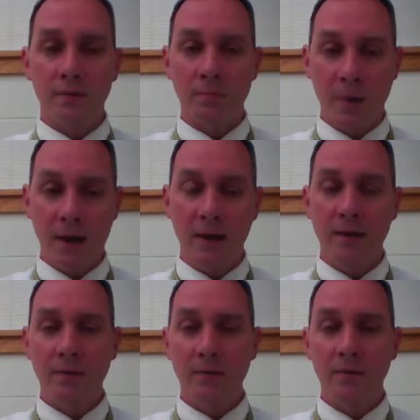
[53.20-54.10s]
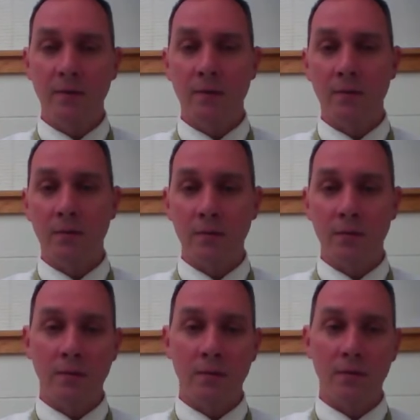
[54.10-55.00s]
many
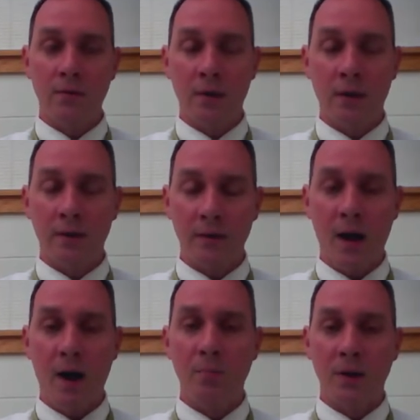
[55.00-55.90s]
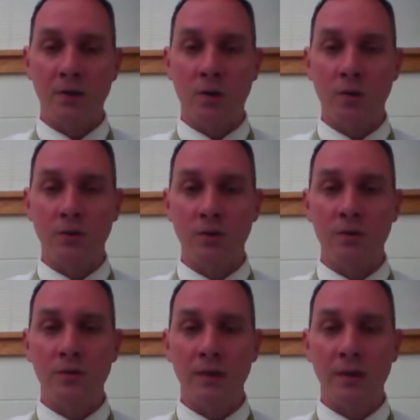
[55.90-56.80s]
uh, complex
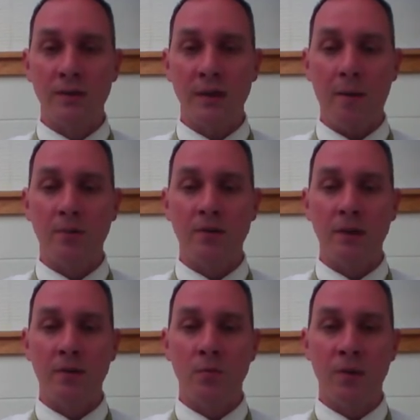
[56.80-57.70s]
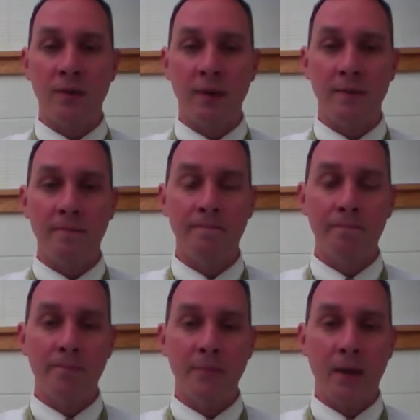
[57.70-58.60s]
cultures establishing within
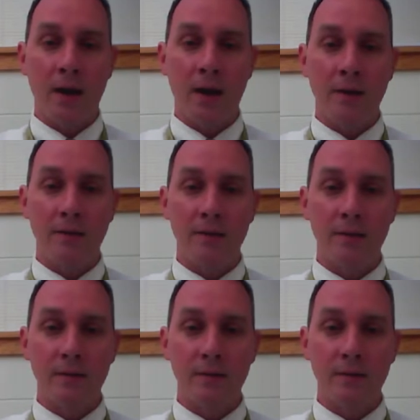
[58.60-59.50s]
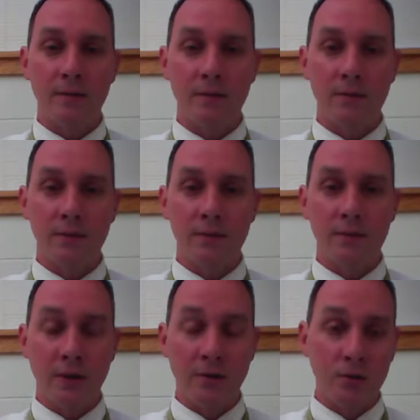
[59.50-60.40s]
uh,
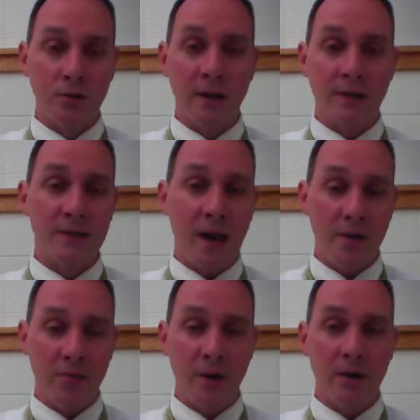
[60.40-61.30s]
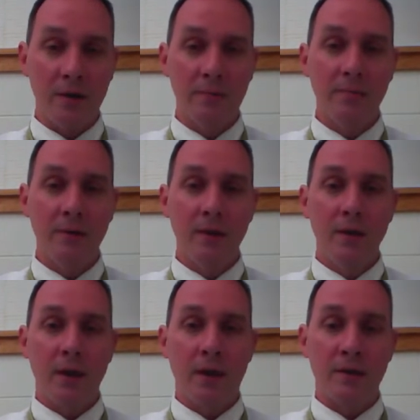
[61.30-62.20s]
Central and South America.
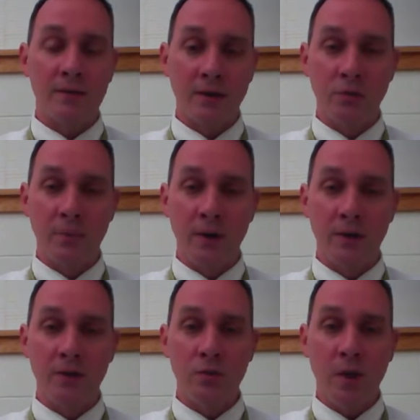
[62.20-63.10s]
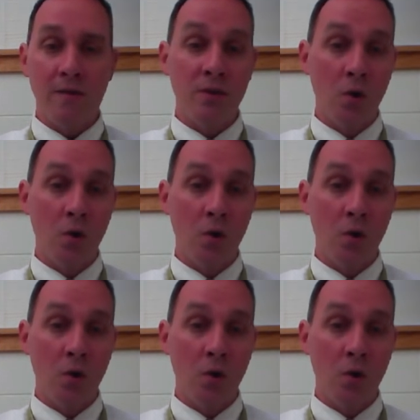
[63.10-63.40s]
Uh, Central America, you have the